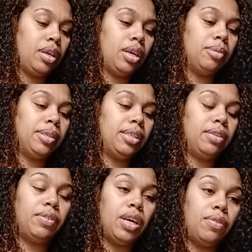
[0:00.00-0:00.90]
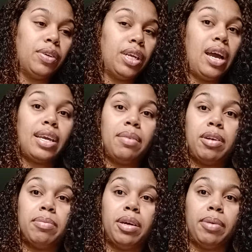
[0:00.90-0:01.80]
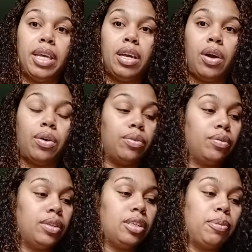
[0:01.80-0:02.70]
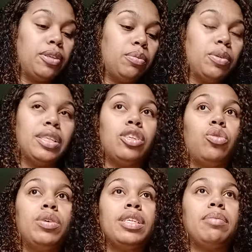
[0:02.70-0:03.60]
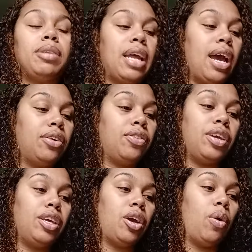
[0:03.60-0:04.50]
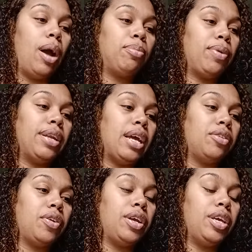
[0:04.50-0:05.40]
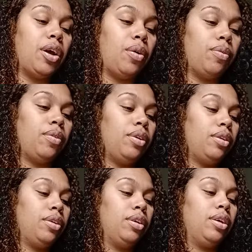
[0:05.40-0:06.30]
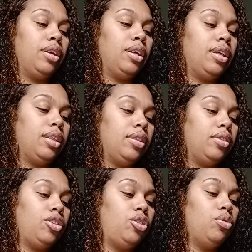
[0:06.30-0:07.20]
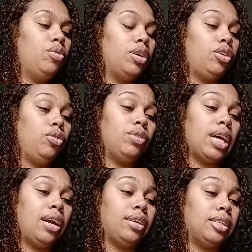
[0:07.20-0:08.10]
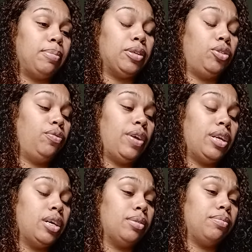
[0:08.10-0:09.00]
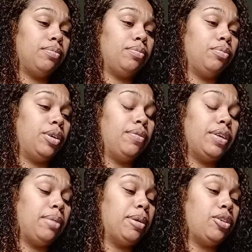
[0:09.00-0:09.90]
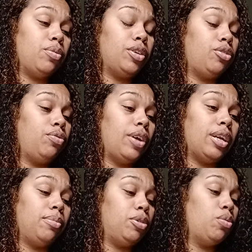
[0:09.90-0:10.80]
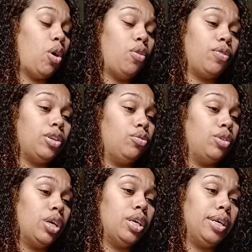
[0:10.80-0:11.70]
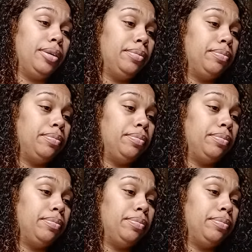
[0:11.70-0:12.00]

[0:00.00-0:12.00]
Obsessive lover. Y'all keep coming up. Ego. This person was doing something out of their ego, operating out of their ego. You you tired of this person. You fed up. Whatever they've been doing, you fed up. You over it. You done.